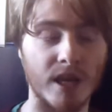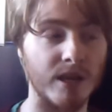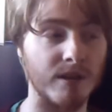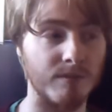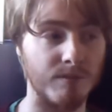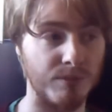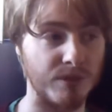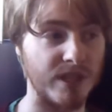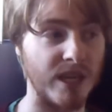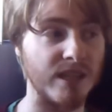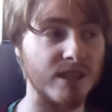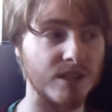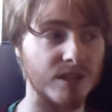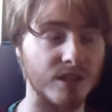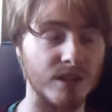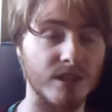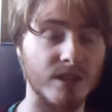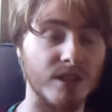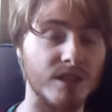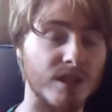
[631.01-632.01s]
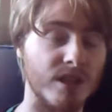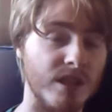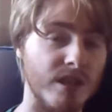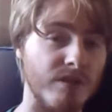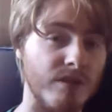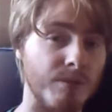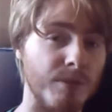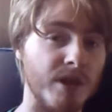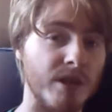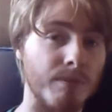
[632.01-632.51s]
and potentially these could
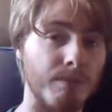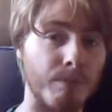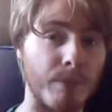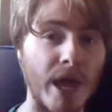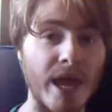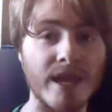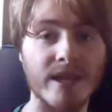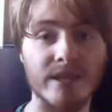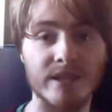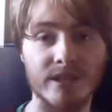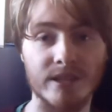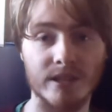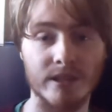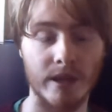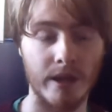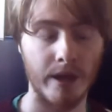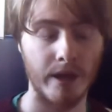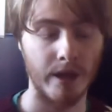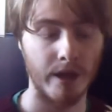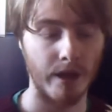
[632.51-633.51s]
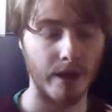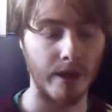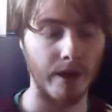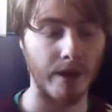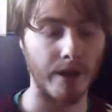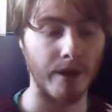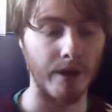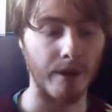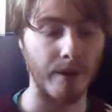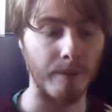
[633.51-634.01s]
even be the base
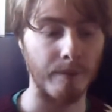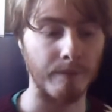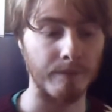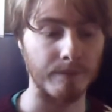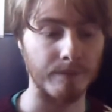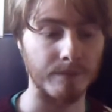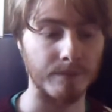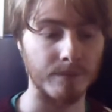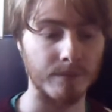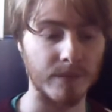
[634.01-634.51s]
um,